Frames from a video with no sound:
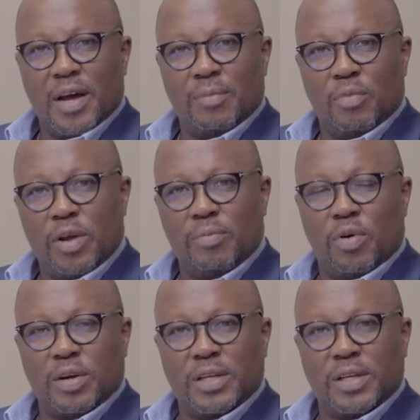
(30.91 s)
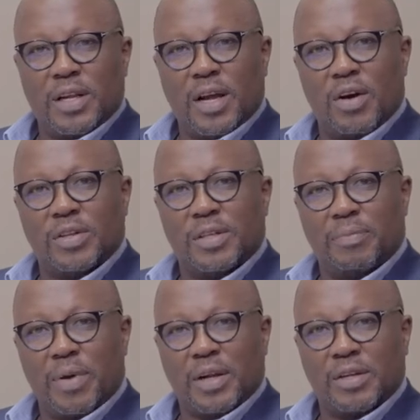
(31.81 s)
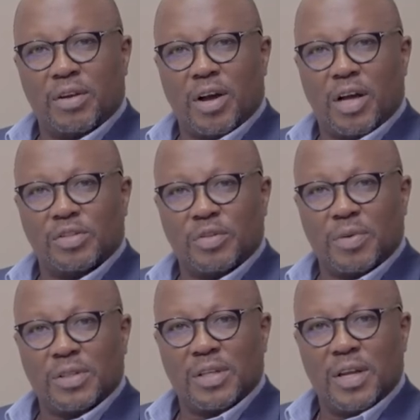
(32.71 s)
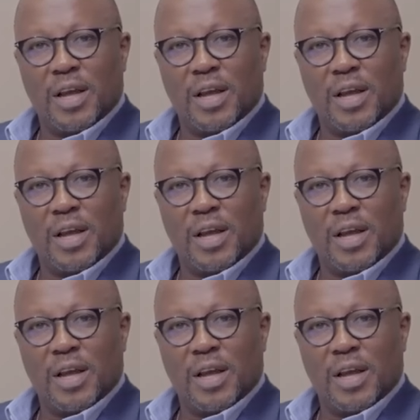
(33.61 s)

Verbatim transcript: and more importantly, how it's impacted our customers